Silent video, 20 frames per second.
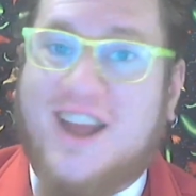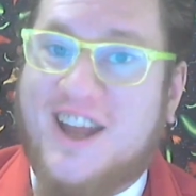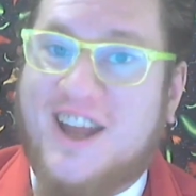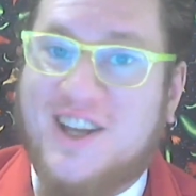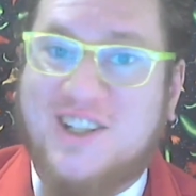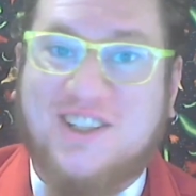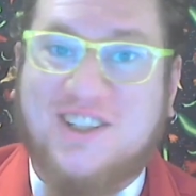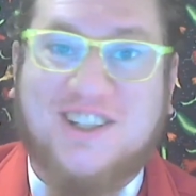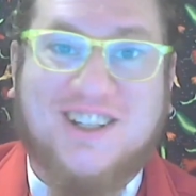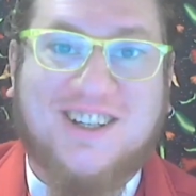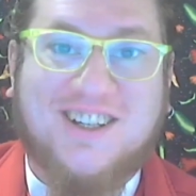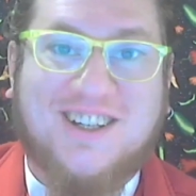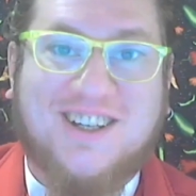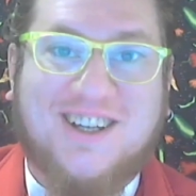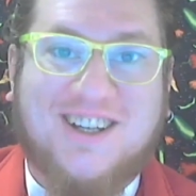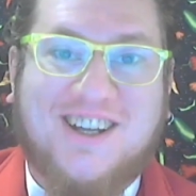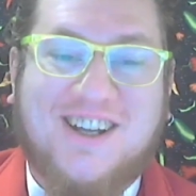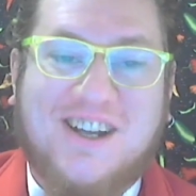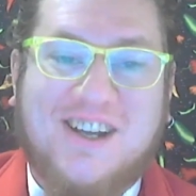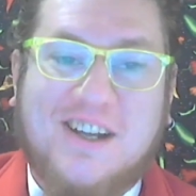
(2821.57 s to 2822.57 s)
"Hey,
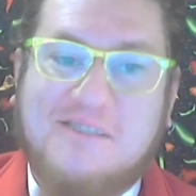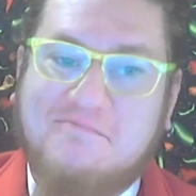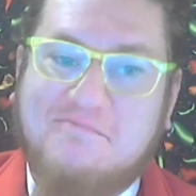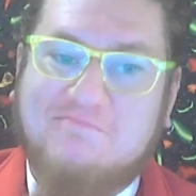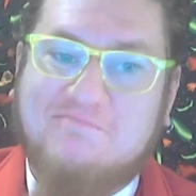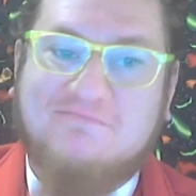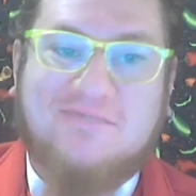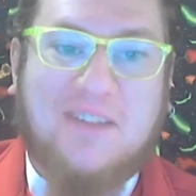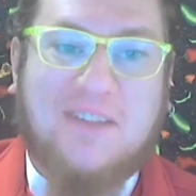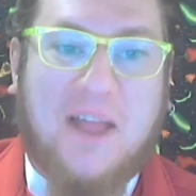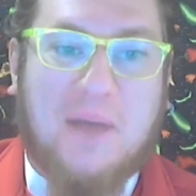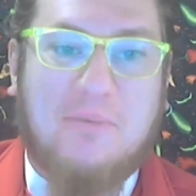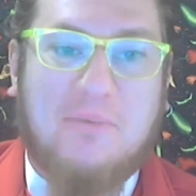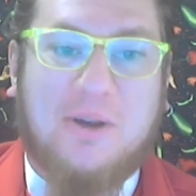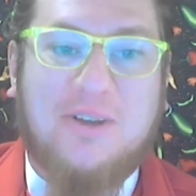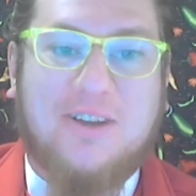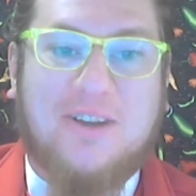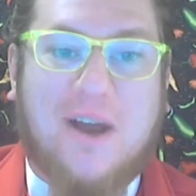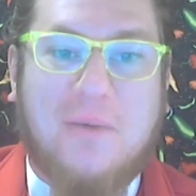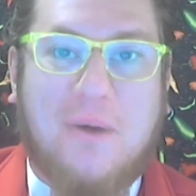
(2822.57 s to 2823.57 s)
how
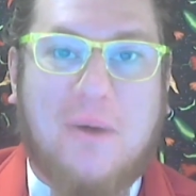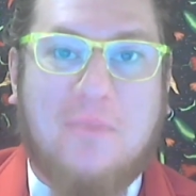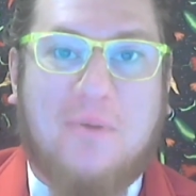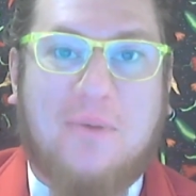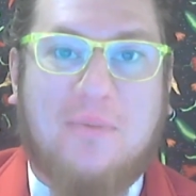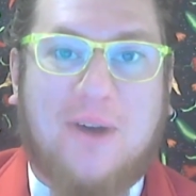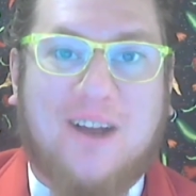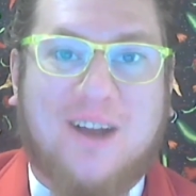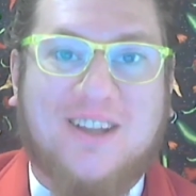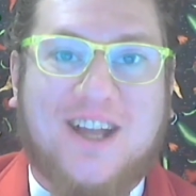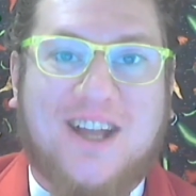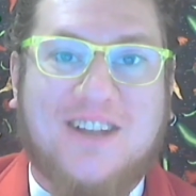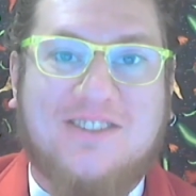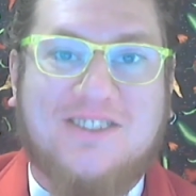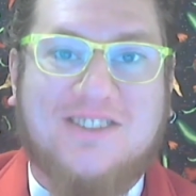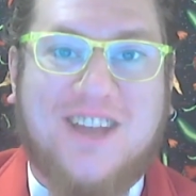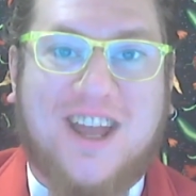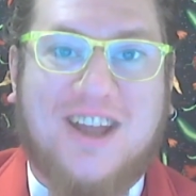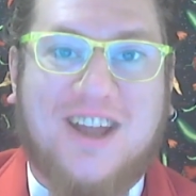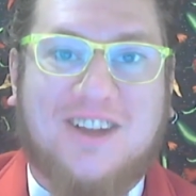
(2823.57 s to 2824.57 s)
about you come up up on that
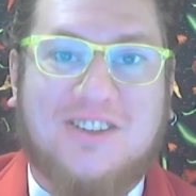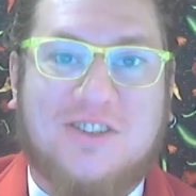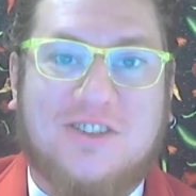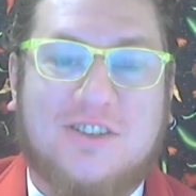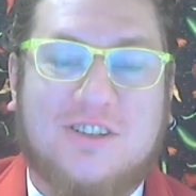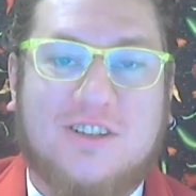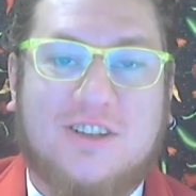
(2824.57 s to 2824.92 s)
stage?"